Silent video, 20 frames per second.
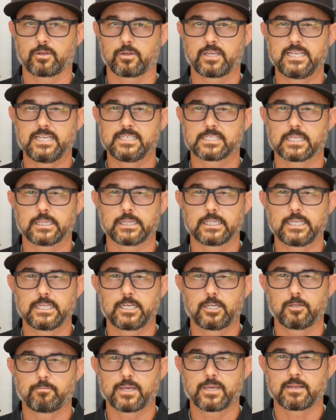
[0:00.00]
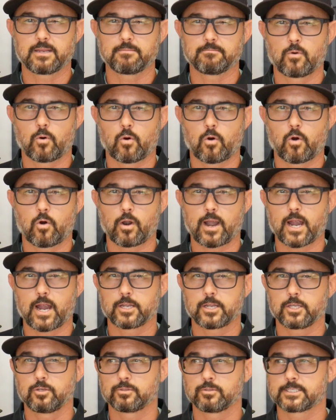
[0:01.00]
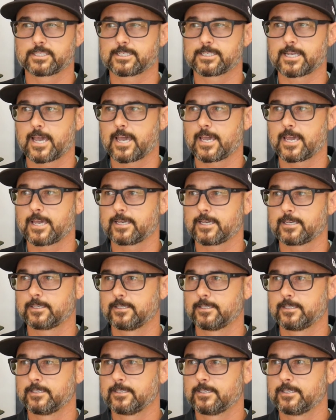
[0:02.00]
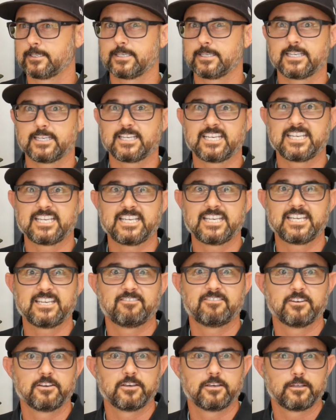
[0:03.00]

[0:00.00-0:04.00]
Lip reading: He's a little bit more, how do you say, evil.